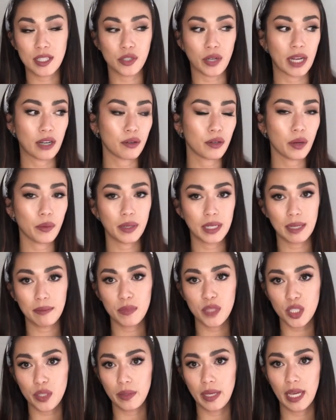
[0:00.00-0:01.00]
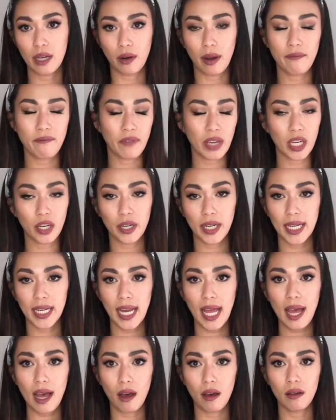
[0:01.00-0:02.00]
or I don't know what I'm doing, or I'm figuring it
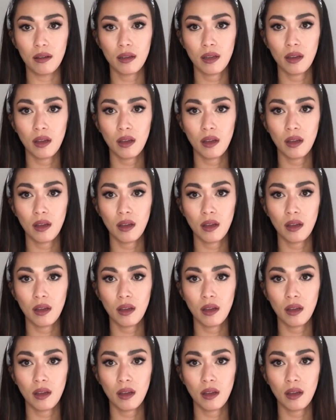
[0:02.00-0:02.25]
out.